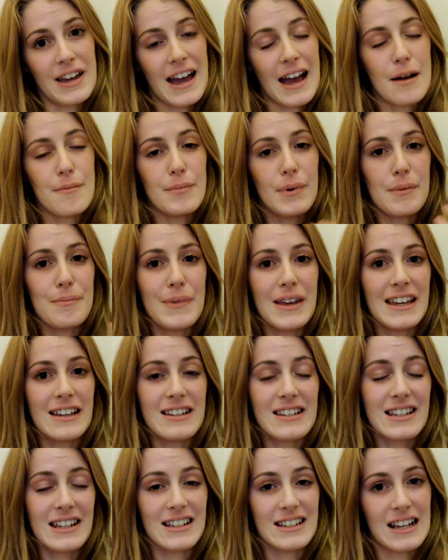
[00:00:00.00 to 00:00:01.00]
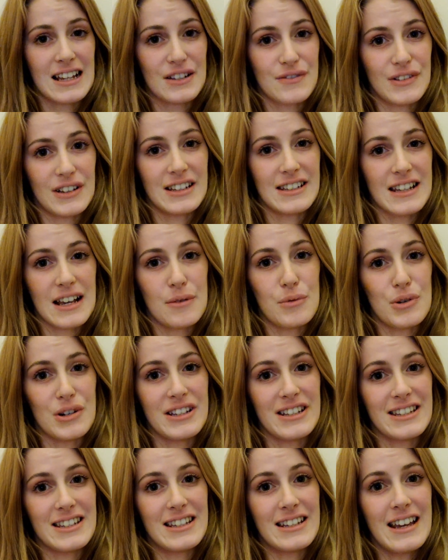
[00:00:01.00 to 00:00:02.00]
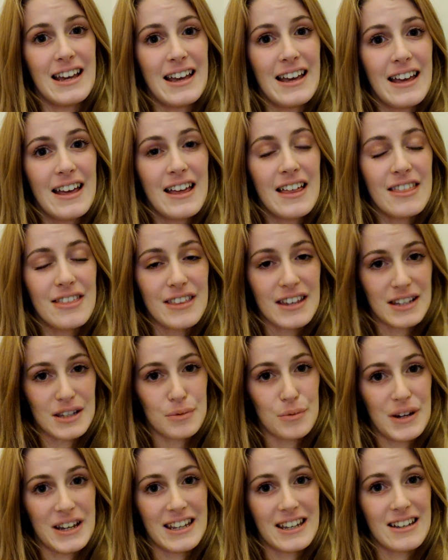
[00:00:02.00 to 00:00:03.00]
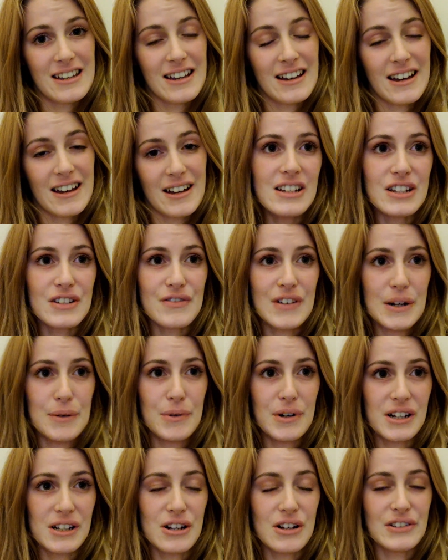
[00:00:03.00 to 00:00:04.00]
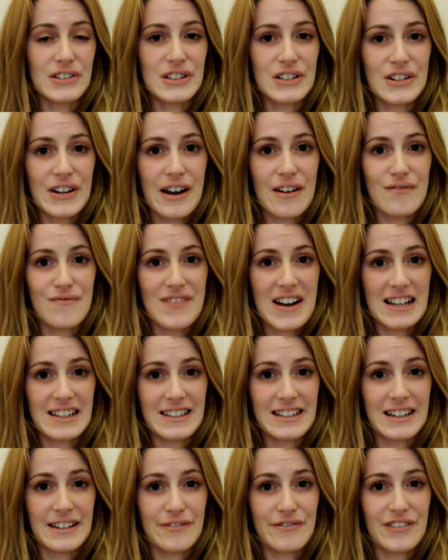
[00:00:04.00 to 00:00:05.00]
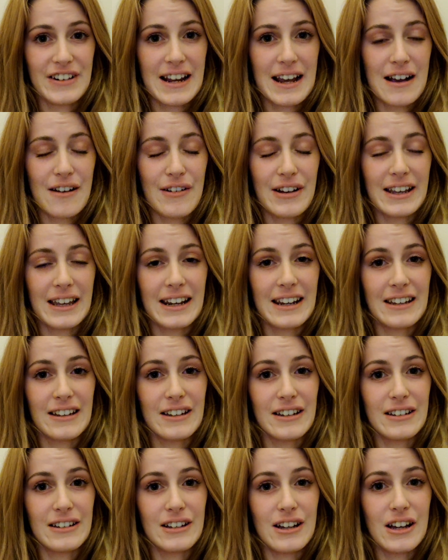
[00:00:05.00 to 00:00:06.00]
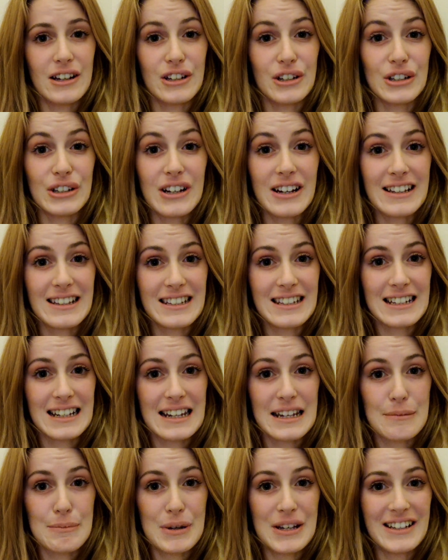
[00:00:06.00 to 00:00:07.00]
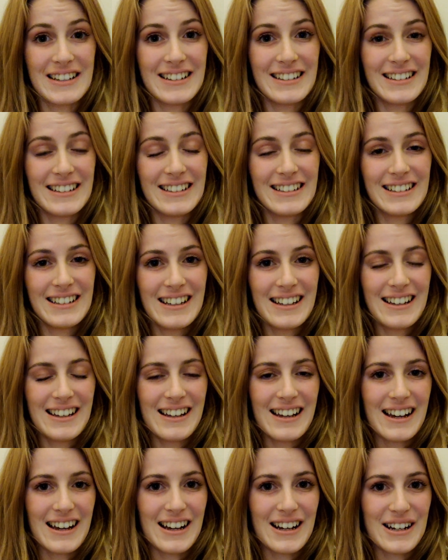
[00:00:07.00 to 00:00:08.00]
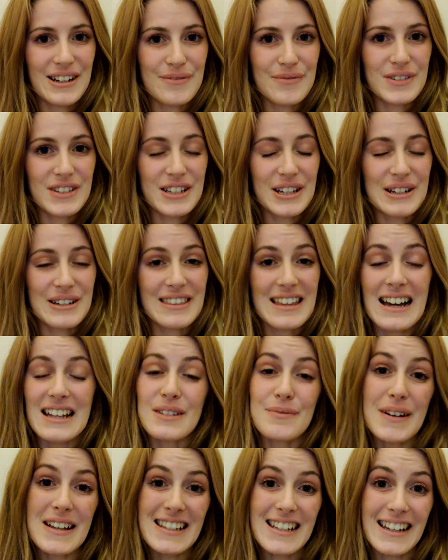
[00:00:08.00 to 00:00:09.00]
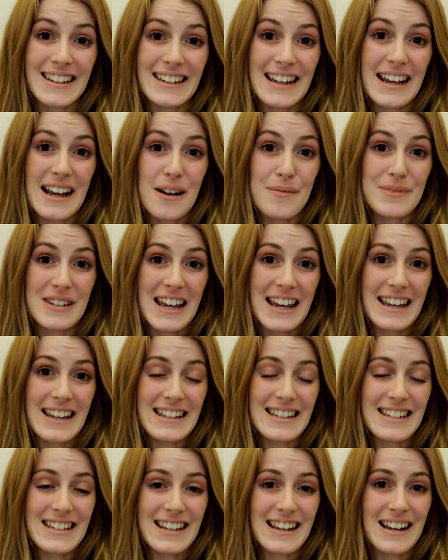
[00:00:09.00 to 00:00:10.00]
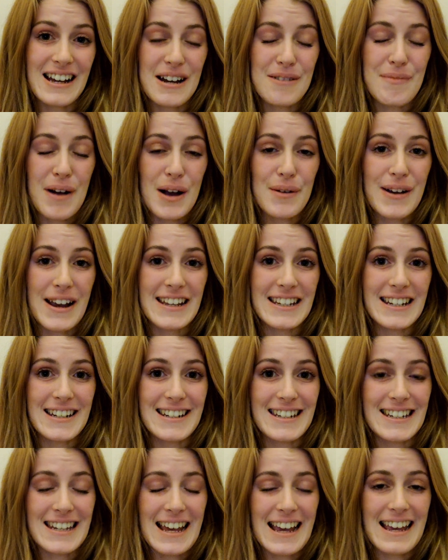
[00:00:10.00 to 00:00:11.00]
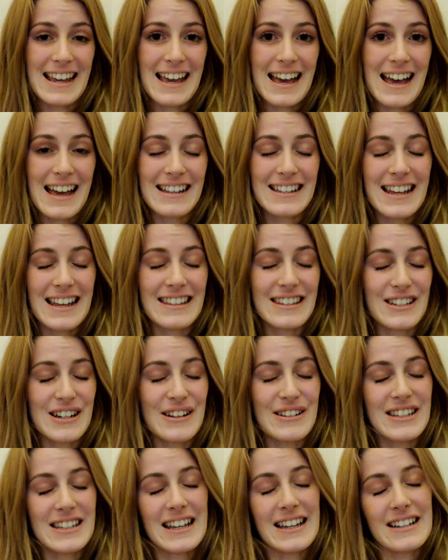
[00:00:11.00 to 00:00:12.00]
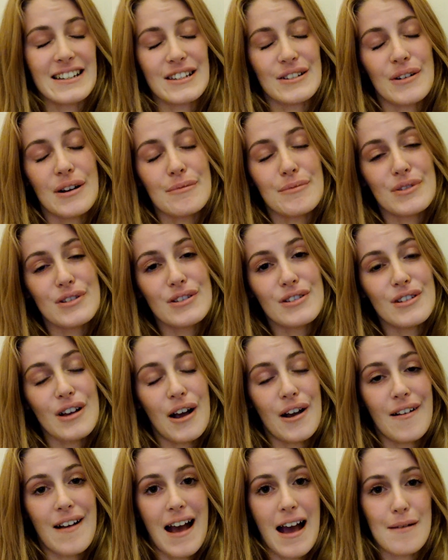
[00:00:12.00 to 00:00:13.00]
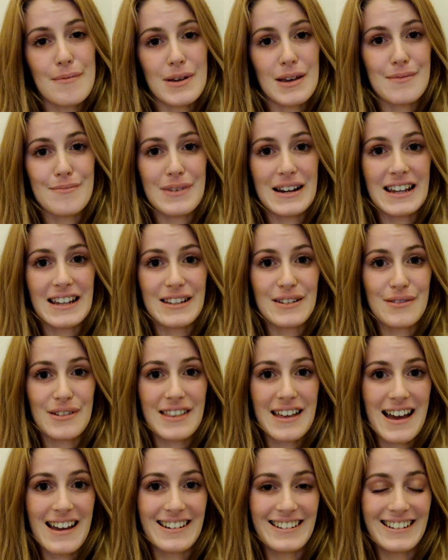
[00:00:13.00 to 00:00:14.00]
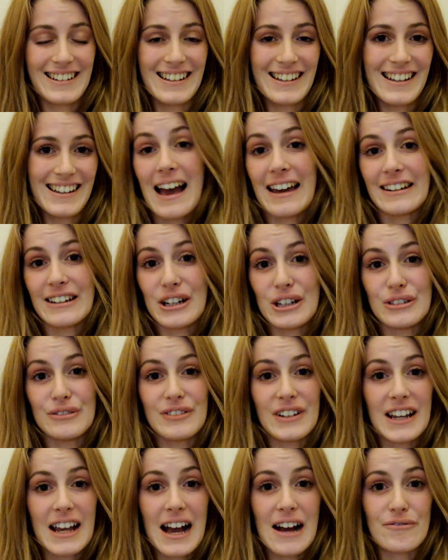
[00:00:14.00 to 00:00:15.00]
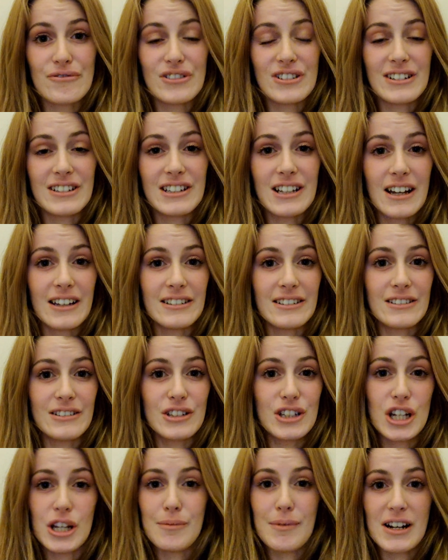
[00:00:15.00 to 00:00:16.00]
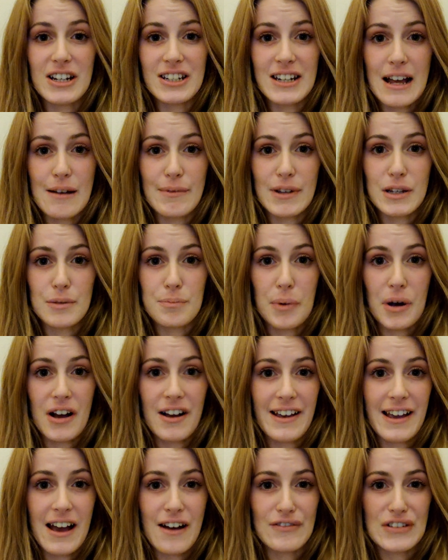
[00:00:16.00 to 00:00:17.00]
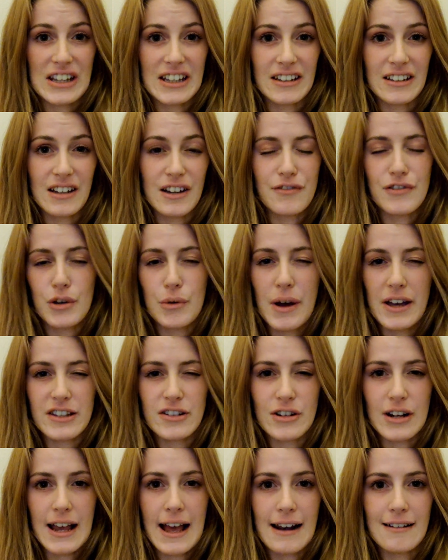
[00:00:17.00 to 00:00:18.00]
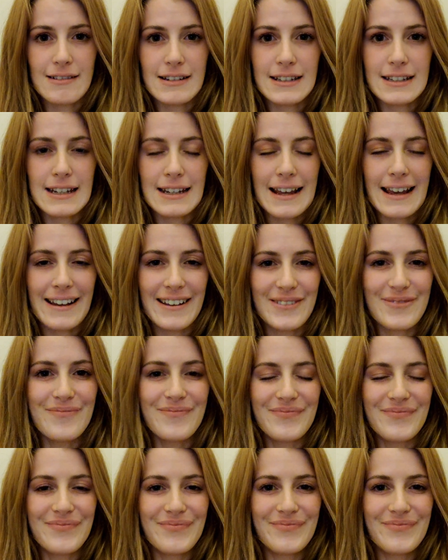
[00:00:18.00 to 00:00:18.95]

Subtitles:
boot camp and be as successful as I was this week. I just really want to concentrate on resting for now and getting a good night's sleep. So that's my Sunday update. I weighed in today at 10 stone 6, so I'm so happy and pleased with that. Yeah, and hopefully I haven't done too much damage by having a few extra calories today.